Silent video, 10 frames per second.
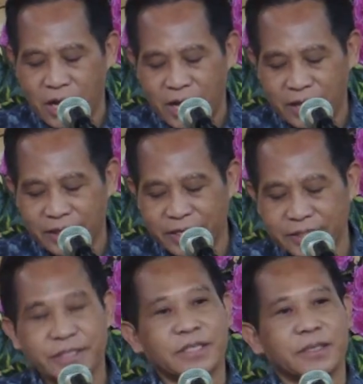And
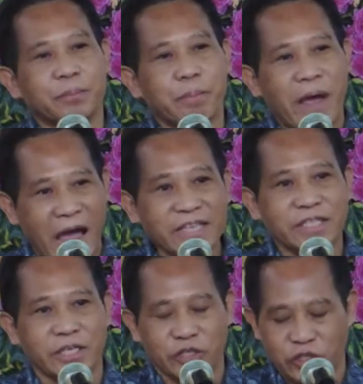this
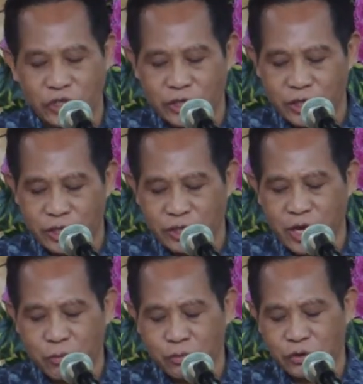passage
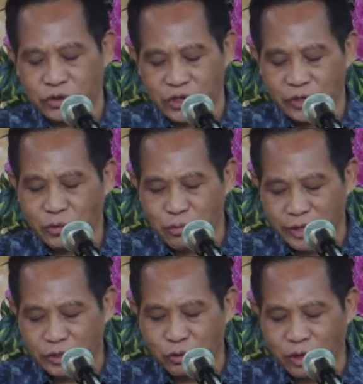that just
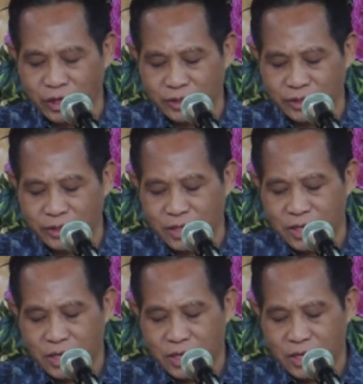read to us